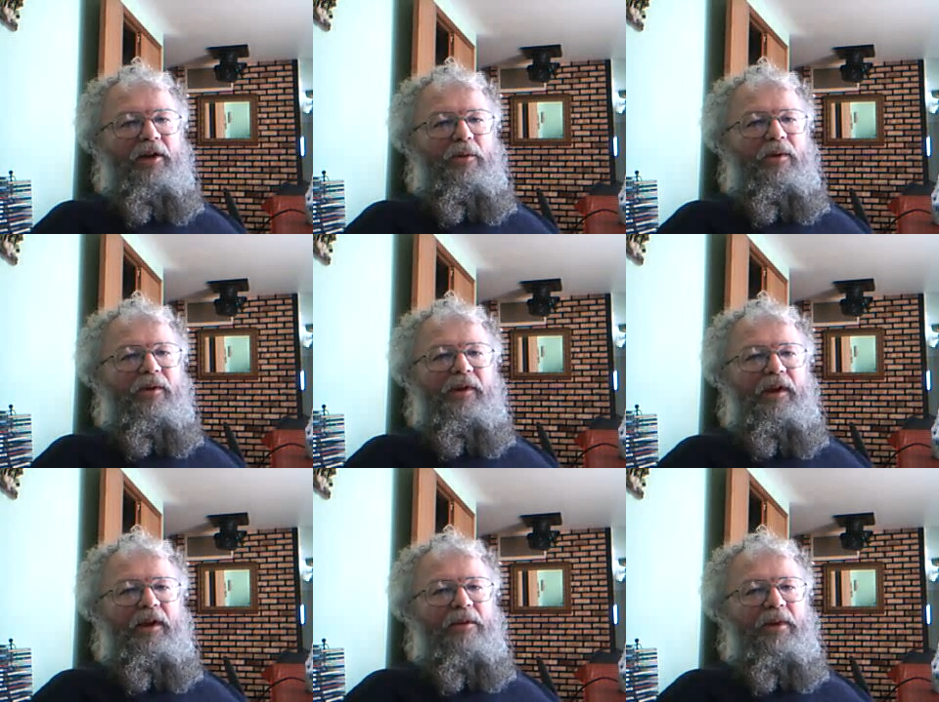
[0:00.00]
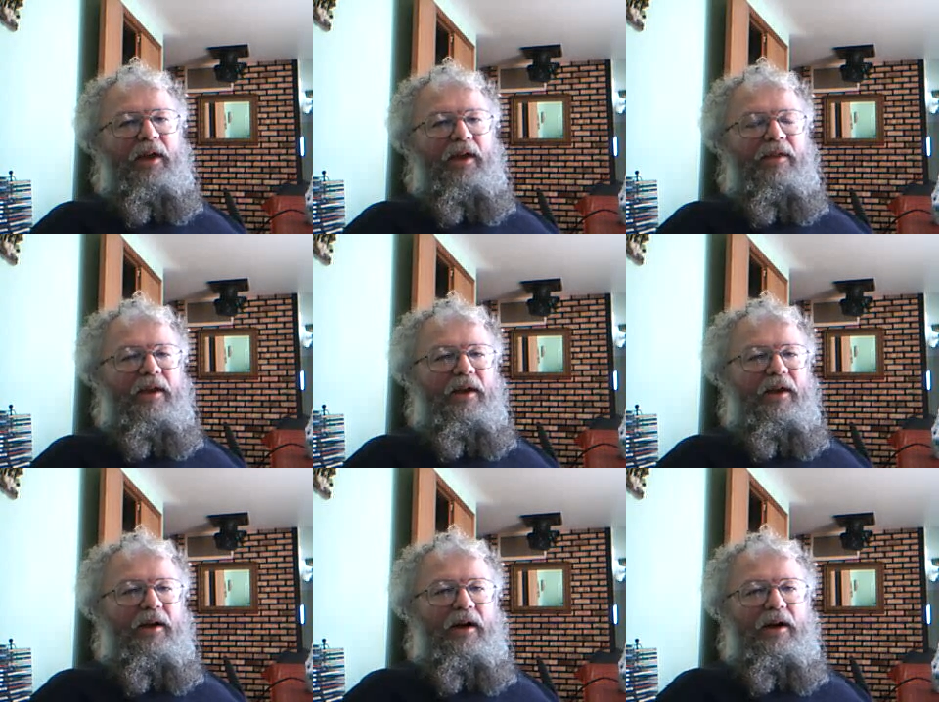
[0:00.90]
but you will see at the beginning of the
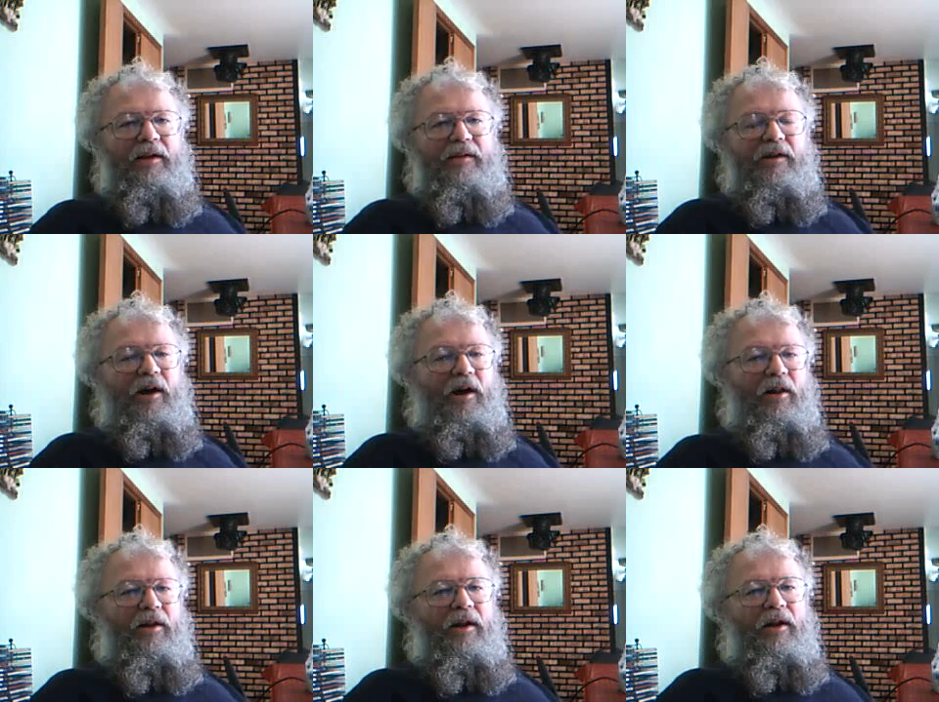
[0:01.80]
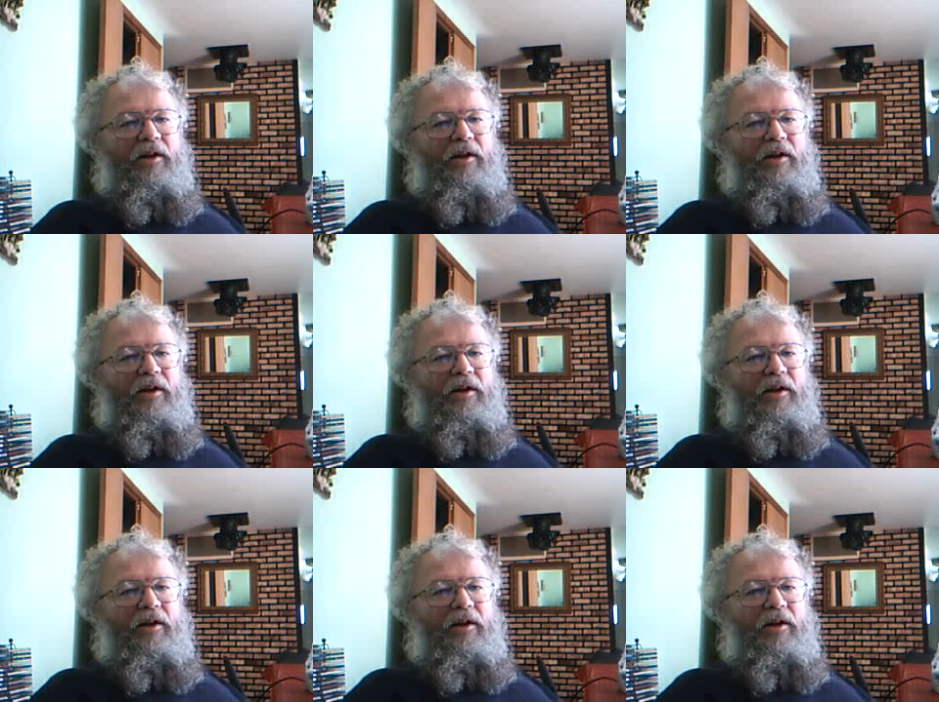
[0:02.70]
uninstall